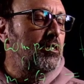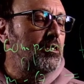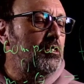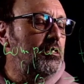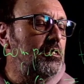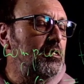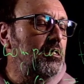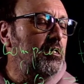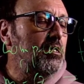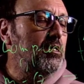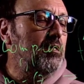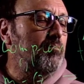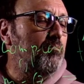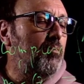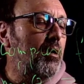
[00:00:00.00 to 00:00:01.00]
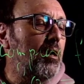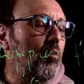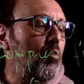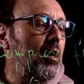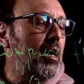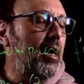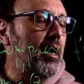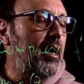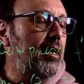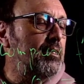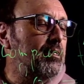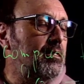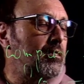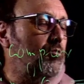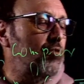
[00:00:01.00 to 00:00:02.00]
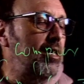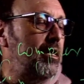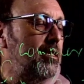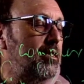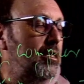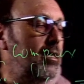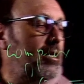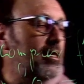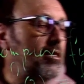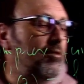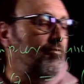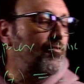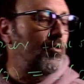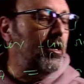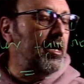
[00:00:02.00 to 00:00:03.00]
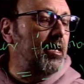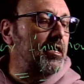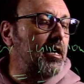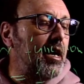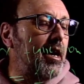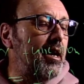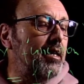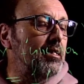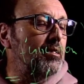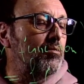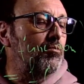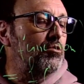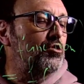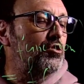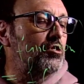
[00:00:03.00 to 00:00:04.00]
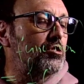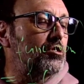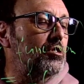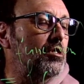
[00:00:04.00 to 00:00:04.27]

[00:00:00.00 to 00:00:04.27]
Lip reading: z power n, right? For any n which is